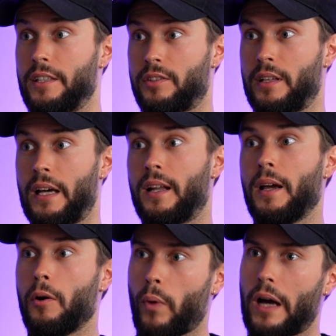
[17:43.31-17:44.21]
into that
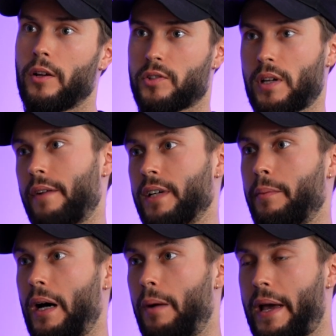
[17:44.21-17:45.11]
while also having a
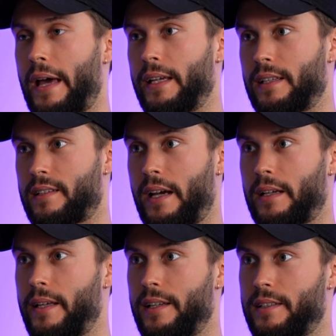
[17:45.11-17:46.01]
mild panic
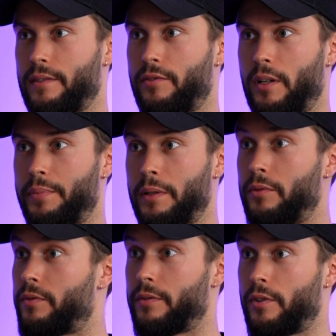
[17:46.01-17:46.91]
attack, dancing in front of
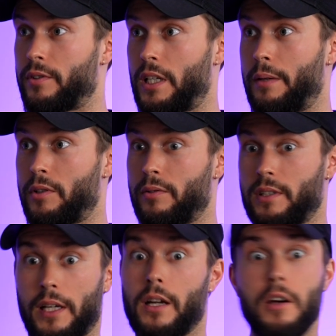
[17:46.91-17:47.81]
people for the first time. So I was just like,